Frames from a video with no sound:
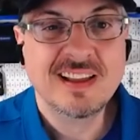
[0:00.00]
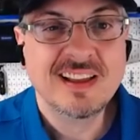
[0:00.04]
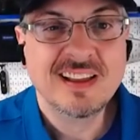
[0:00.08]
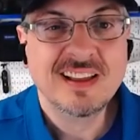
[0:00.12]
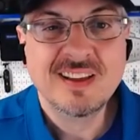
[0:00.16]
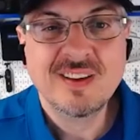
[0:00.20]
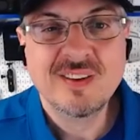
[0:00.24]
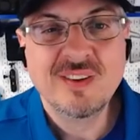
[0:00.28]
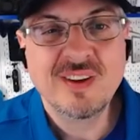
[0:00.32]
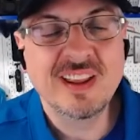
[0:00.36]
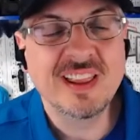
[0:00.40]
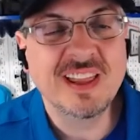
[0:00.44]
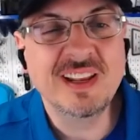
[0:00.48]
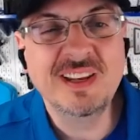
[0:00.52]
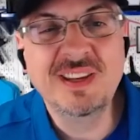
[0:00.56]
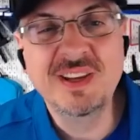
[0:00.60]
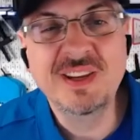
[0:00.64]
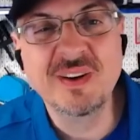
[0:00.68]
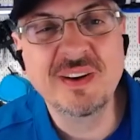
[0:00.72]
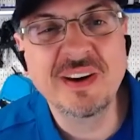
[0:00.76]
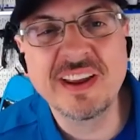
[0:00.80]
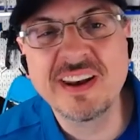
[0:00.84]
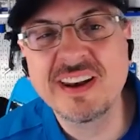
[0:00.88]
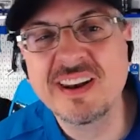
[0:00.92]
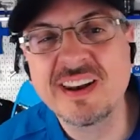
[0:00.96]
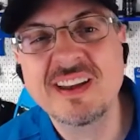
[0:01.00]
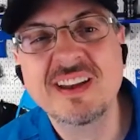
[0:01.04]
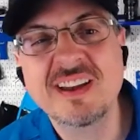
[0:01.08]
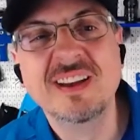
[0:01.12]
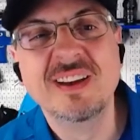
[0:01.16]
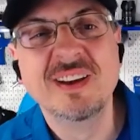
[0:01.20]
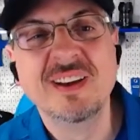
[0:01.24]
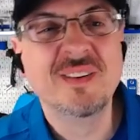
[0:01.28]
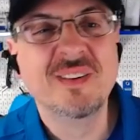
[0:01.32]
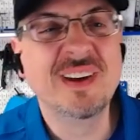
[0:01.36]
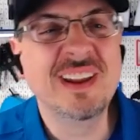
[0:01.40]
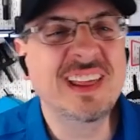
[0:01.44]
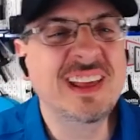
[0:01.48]
What are they doing?
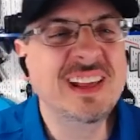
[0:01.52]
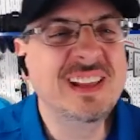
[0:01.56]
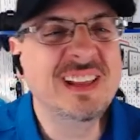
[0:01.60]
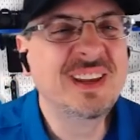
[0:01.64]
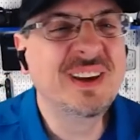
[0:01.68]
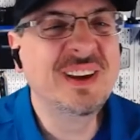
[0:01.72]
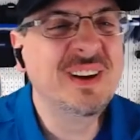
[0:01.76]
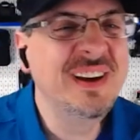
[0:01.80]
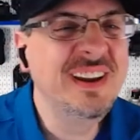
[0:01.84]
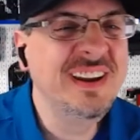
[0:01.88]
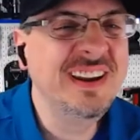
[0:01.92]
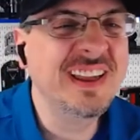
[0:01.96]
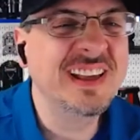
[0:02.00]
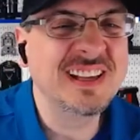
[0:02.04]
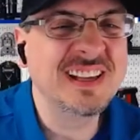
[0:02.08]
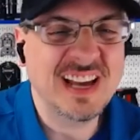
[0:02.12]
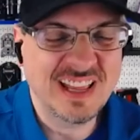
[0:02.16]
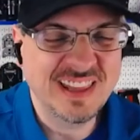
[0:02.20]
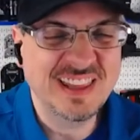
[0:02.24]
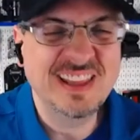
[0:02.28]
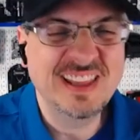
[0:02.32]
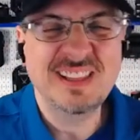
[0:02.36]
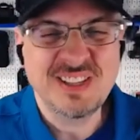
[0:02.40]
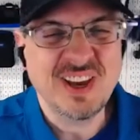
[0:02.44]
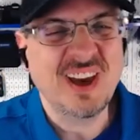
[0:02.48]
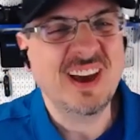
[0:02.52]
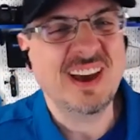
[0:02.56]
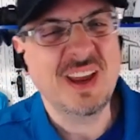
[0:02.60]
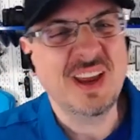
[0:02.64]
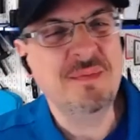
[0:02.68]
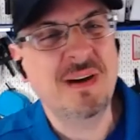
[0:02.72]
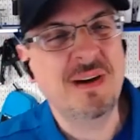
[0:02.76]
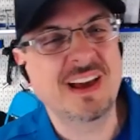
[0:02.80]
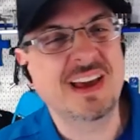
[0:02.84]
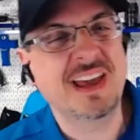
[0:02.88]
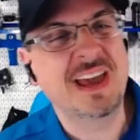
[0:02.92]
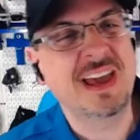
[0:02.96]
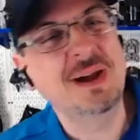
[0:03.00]
What are they doing? They, are they talking
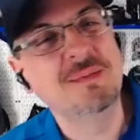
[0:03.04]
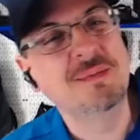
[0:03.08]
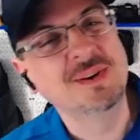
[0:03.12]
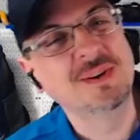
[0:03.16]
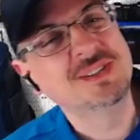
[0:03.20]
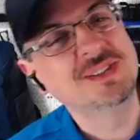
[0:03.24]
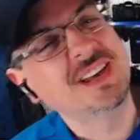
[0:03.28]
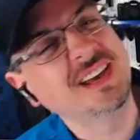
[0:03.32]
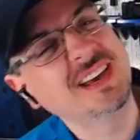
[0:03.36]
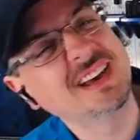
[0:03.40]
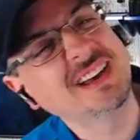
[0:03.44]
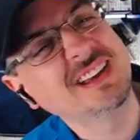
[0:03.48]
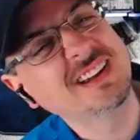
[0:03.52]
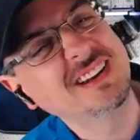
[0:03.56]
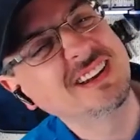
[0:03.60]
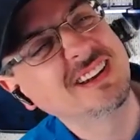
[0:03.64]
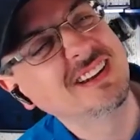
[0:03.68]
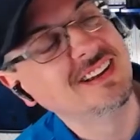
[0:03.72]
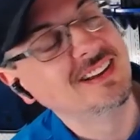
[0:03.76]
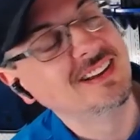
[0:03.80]
about cameras yet?